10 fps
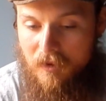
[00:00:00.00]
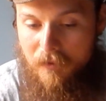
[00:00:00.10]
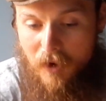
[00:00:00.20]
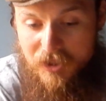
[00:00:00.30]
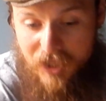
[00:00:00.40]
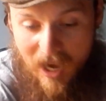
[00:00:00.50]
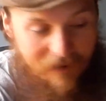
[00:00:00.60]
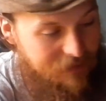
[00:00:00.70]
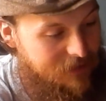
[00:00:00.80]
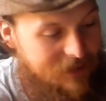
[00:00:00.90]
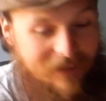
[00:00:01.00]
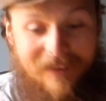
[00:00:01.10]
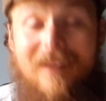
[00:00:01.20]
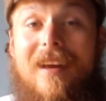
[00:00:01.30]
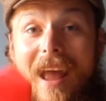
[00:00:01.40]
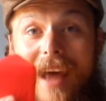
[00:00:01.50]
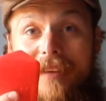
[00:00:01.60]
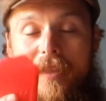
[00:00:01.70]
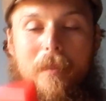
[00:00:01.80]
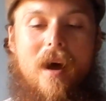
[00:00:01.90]
first off, out
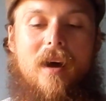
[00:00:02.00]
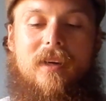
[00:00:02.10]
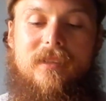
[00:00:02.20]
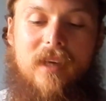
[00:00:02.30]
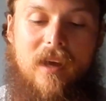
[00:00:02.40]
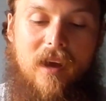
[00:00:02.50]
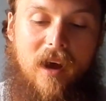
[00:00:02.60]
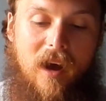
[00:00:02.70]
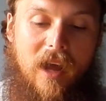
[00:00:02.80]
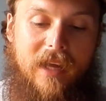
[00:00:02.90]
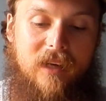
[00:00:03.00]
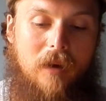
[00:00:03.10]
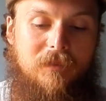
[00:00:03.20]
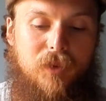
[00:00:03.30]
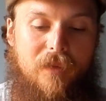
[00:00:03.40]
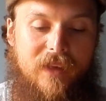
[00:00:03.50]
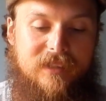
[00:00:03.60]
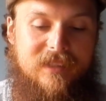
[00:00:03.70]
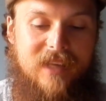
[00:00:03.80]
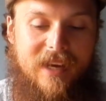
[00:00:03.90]
of the box, it comes with
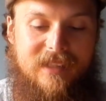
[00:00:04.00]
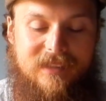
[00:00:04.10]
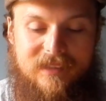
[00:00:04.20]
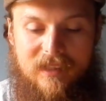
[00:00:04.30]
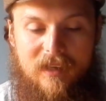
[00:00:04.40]
this nice,